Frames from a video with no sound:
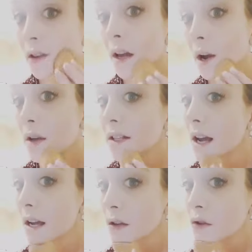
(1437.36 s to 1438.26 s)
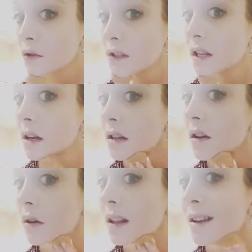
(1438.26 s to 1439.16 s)
like I was saying, dudes can
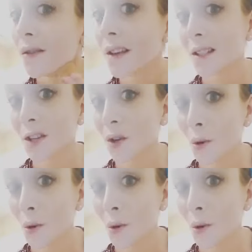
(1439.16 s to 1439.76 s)
totally do this too